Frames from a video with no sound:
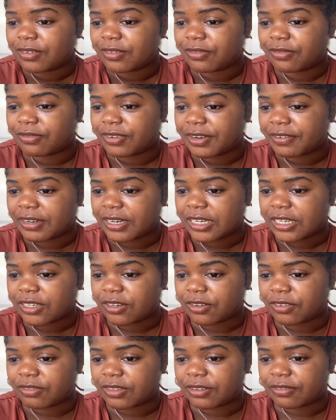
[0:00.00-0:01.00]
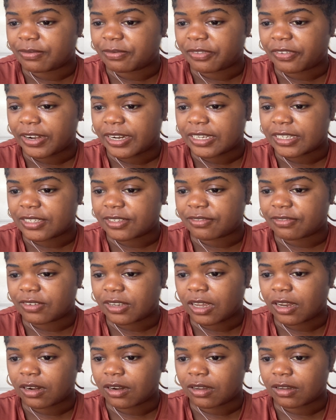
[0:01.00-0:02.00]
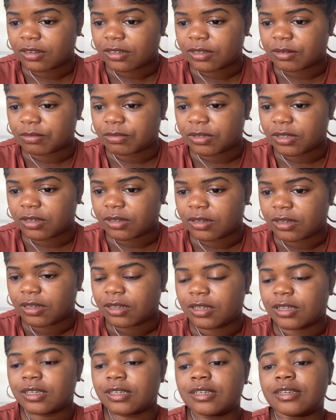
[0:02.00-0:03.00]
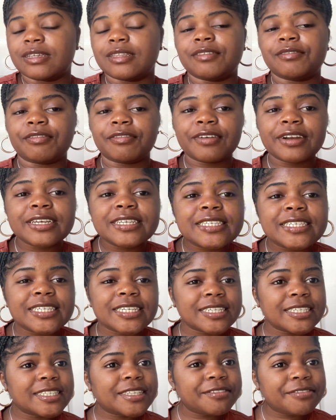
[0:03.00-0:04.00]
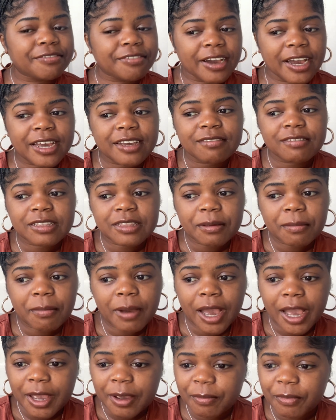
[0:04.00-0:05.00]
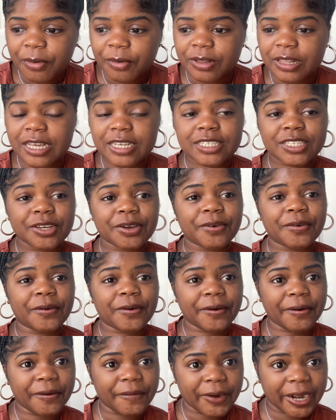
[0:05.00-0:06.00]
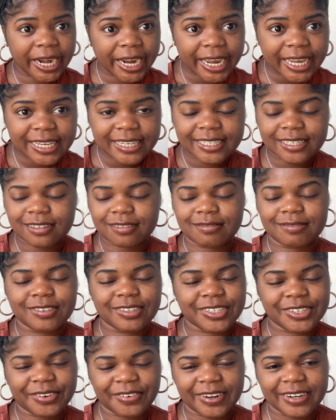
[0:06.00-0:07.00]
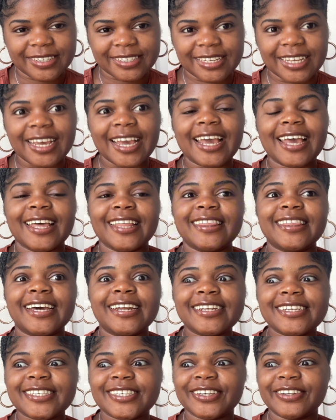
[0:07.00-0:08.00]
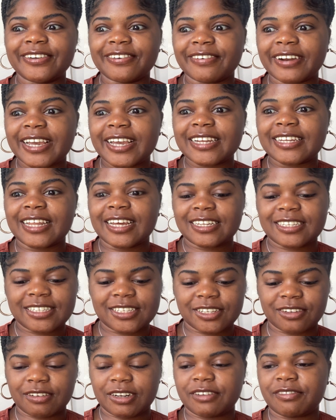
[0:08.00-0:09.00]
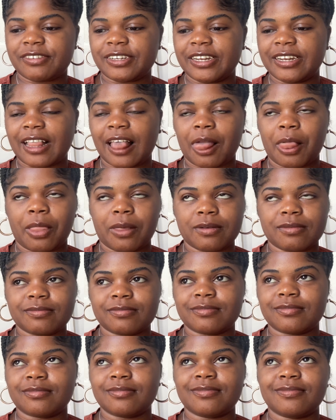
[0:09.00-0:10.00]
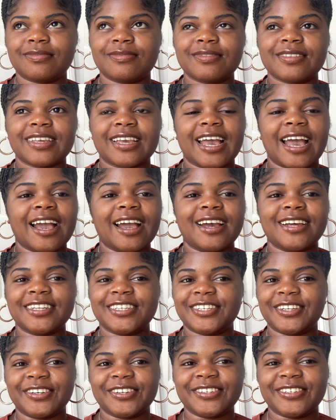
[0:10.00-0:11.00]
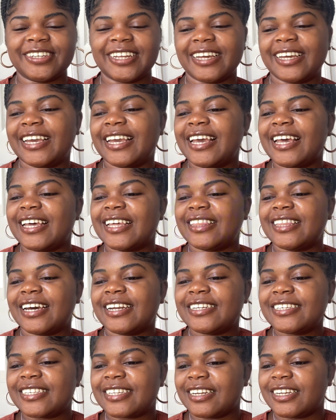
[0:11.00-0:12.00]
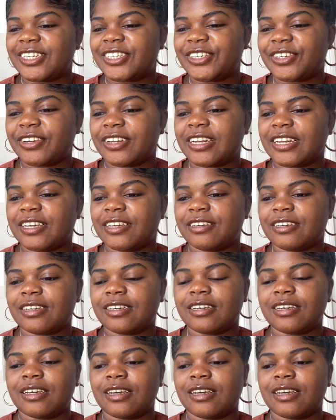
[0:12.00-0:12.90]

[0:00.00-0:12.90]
Variation of the phrase, fear not. 365 in the Bible. That's great. Not crazy. That is great. That is really, I can't talk today. That is literally